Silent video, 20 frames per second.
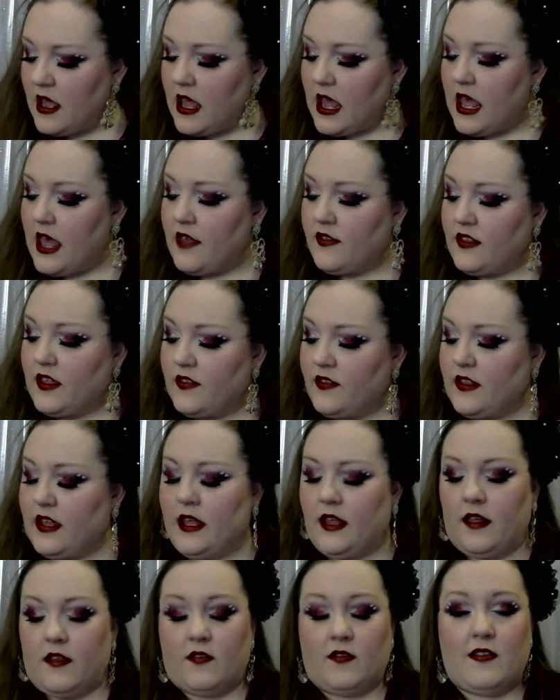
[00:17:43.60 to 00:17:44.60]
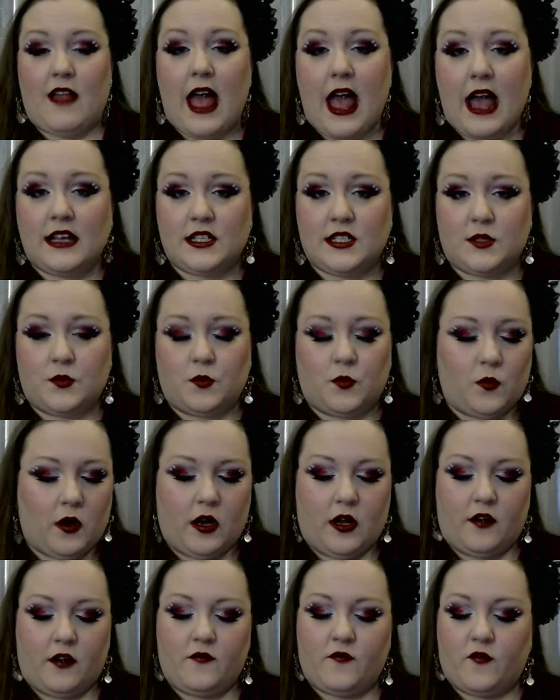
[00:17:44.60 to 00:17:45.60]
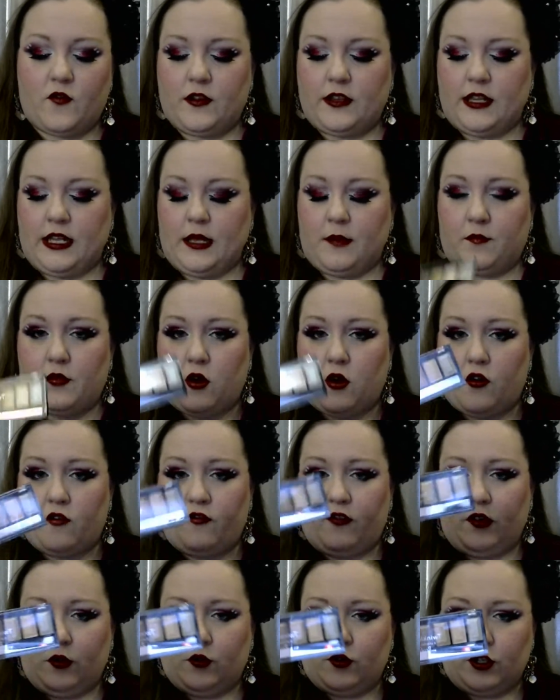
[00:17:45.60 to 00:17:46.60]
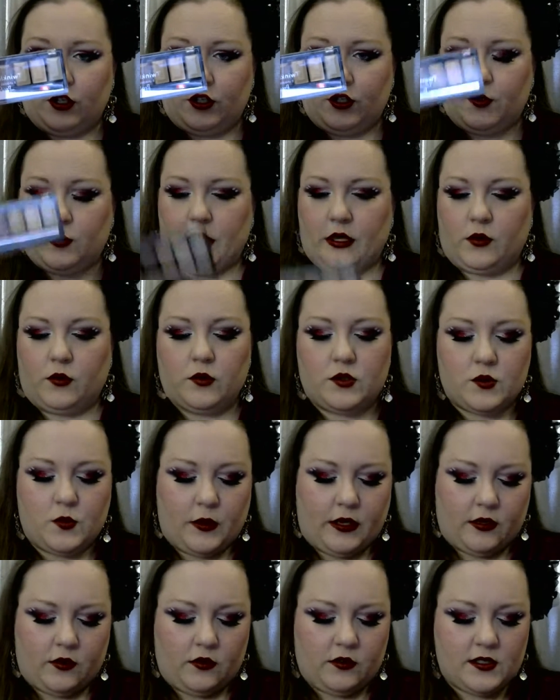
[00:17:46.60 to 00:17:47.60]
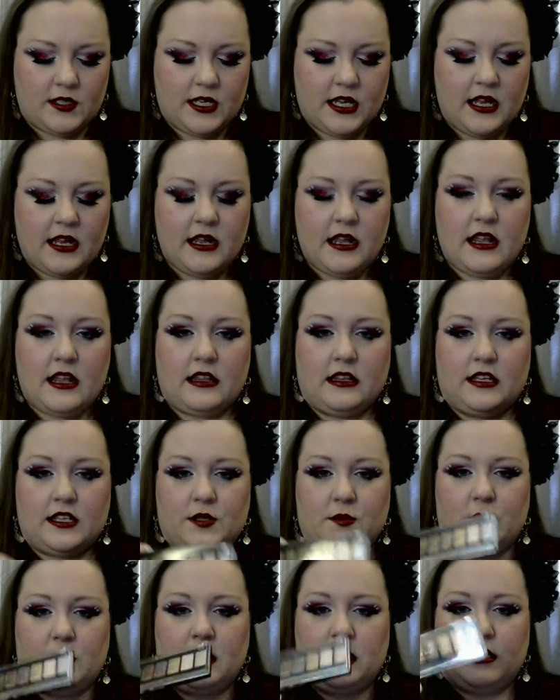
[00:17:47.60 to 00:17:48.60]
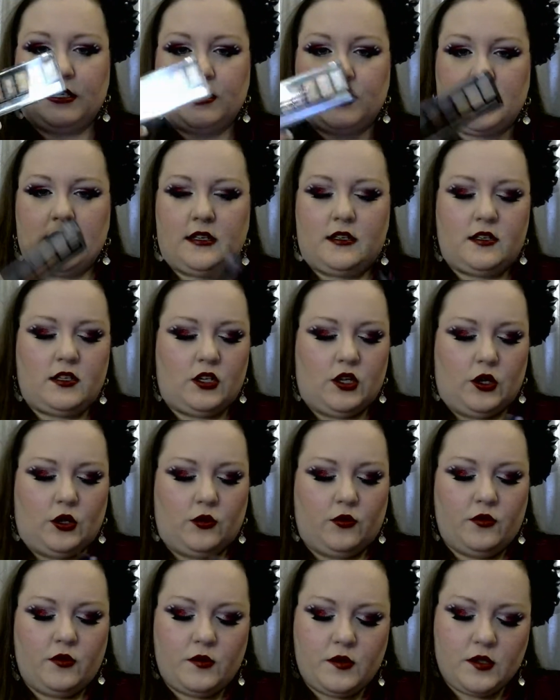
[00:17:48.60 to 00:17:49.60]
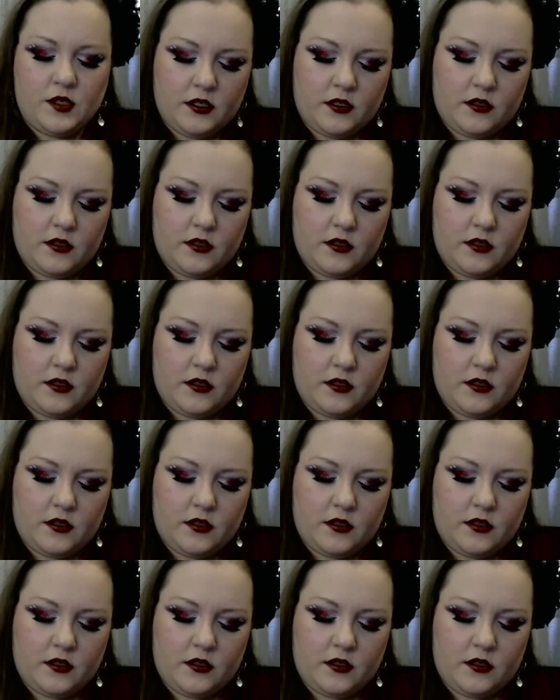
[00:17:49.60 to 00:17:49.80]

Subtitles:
And then the last one for the Profusion Twinkle Twinkles. This one is in nude.